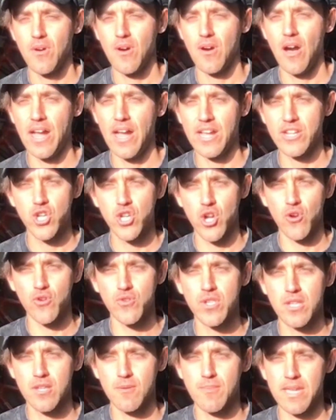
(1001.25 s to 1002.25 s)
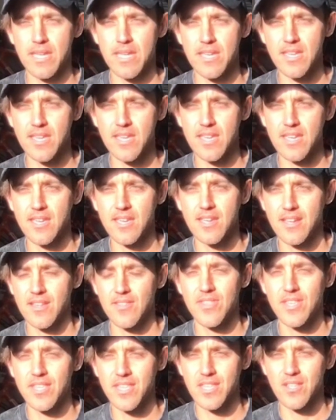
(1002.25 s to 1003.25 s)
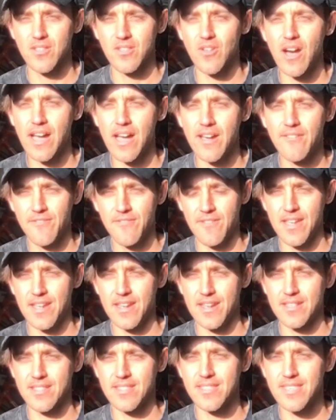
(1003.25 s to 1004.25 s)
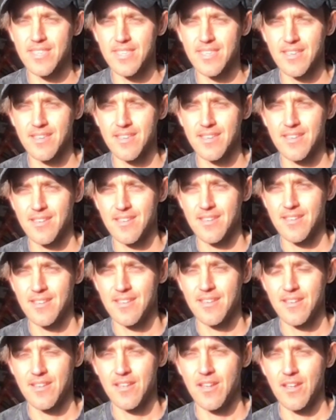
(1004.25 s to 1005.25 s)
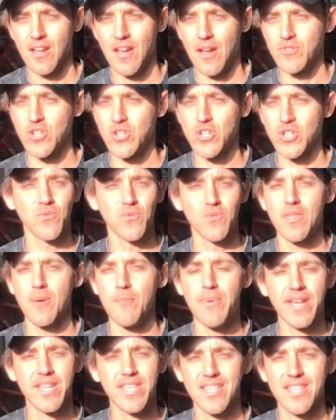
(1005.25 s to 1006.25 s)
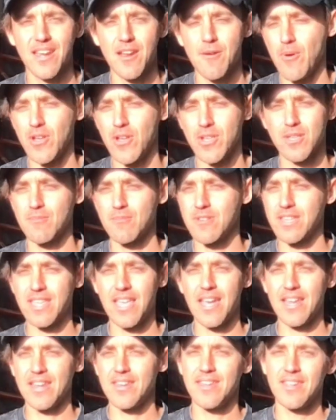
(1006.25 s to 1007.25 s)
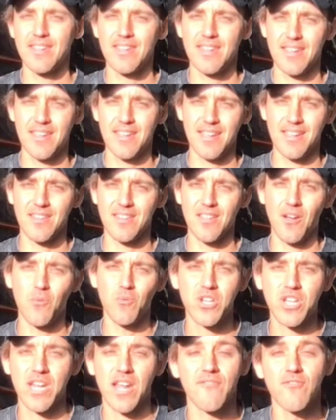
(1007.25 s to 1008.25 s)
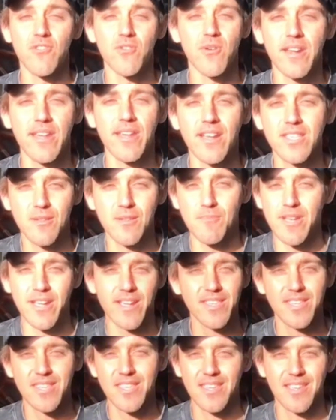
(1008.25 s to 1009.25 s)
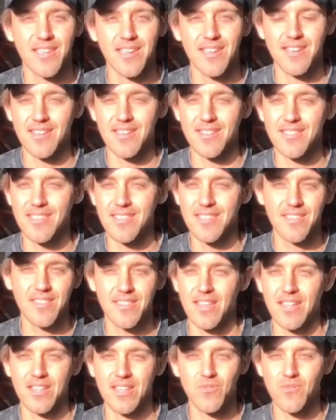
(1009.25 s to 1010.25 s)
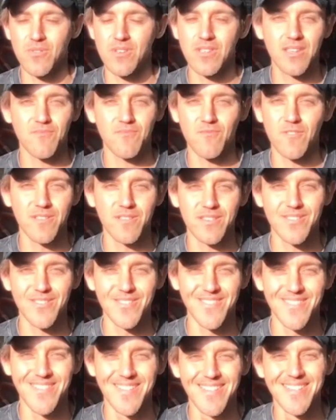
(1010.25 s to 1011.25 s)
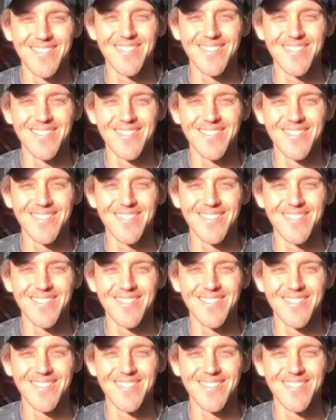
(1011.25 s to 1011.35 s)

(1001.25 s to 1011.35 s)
I chose to be here and this is life. And I'm just doing the best that I possibly can. And I wish everyone else the best. And that's all you can really do.